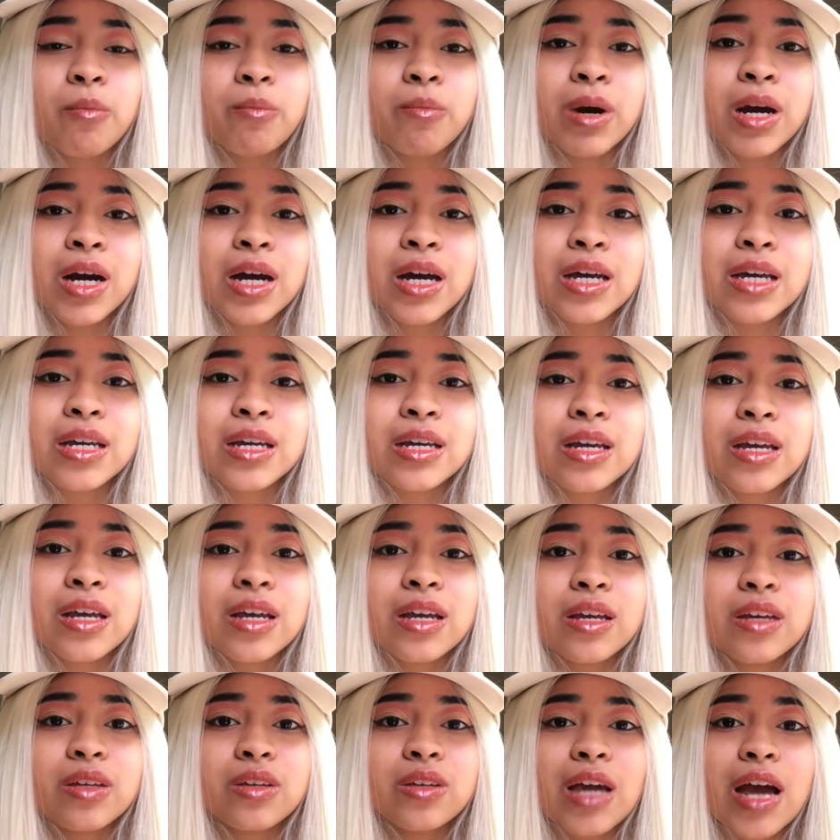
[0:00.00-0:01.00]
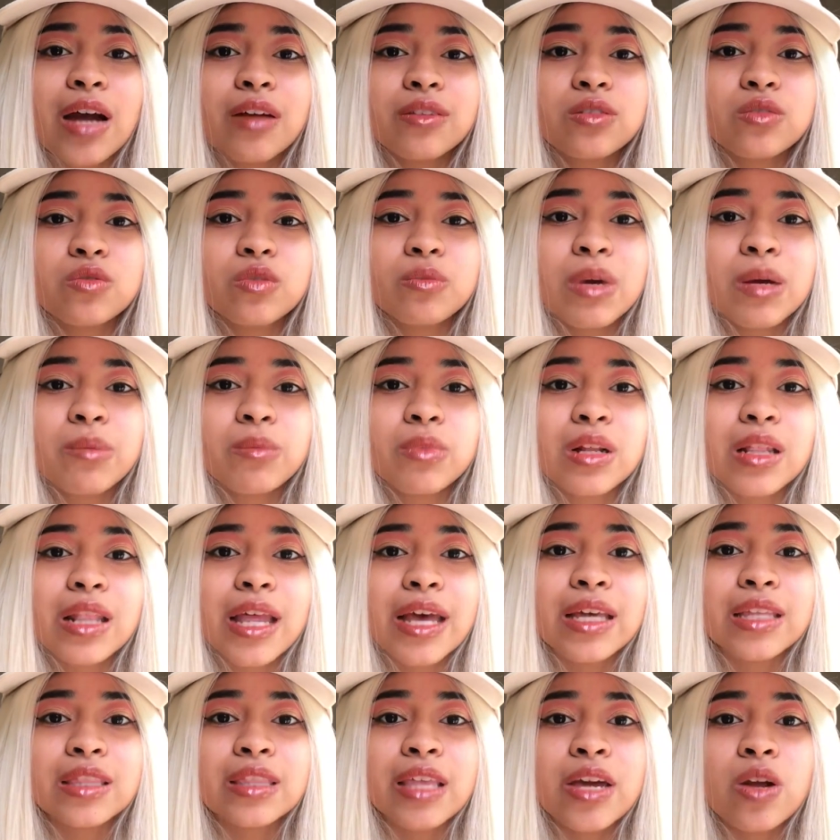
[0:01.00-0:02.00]
But you have to remember,
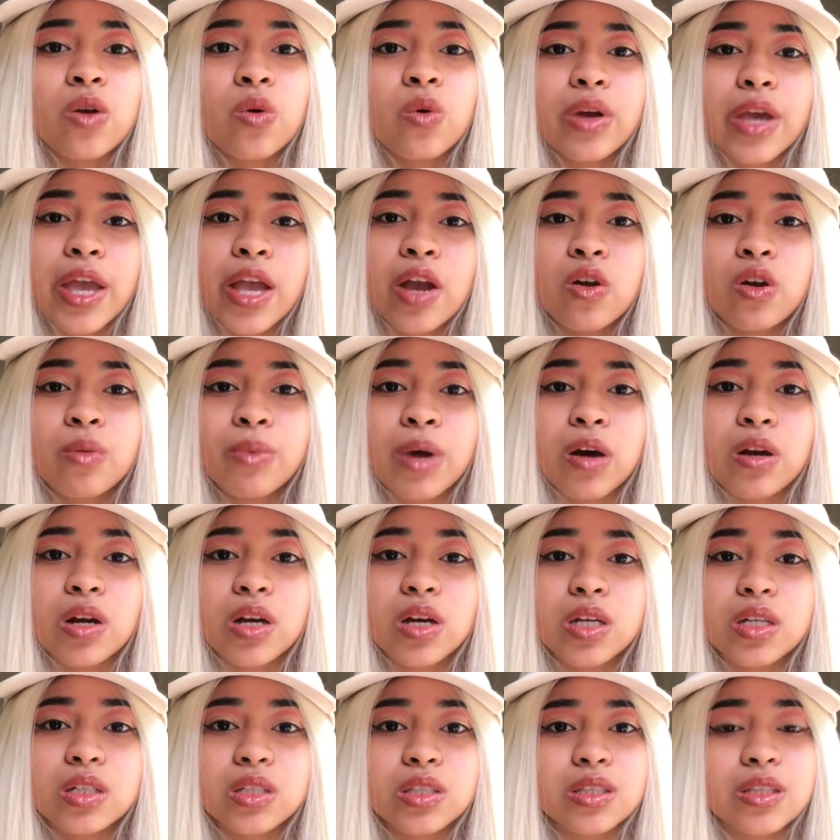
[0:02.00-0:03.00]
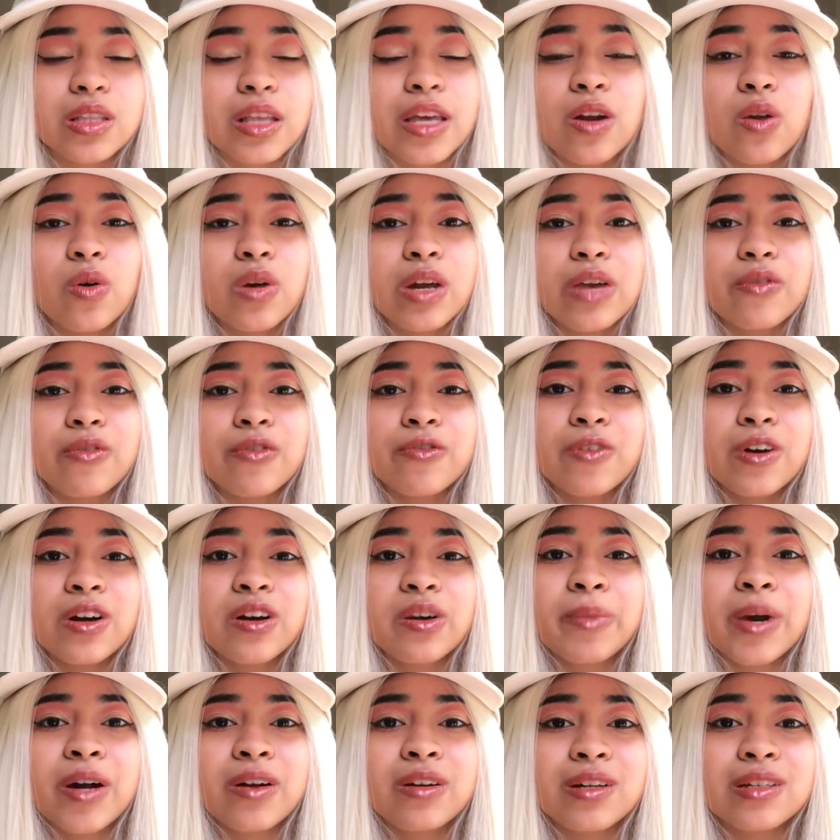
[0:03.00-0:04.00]
like, they don't care about us. They don't give a fuck
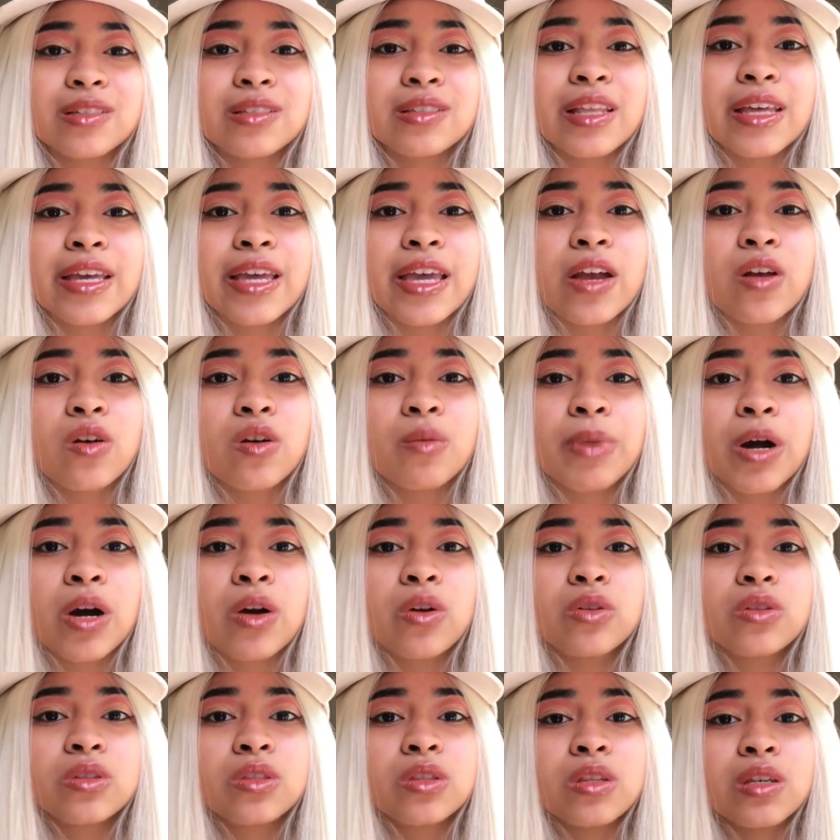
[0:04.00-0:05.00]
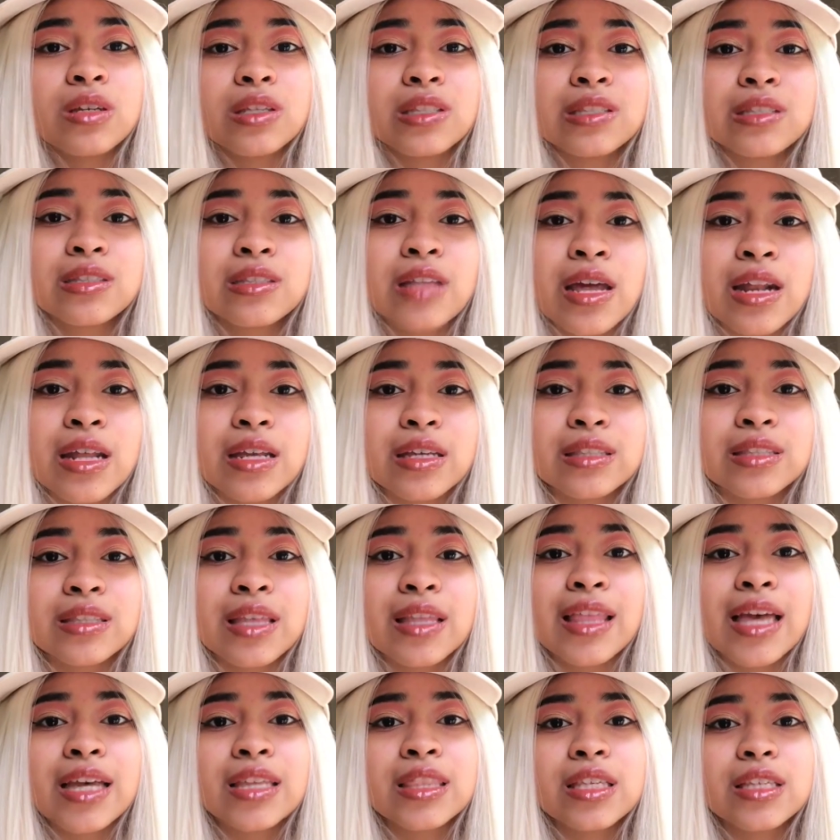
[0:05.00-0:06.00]
about us. They care about the aesthetics.
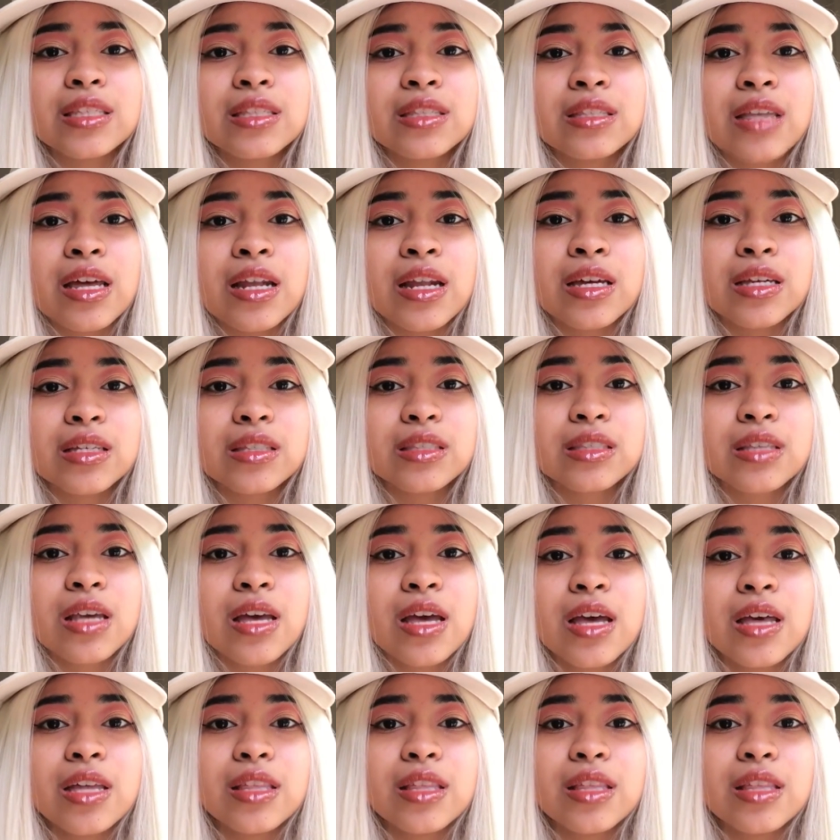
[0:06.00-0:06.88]
They like the aesthetics.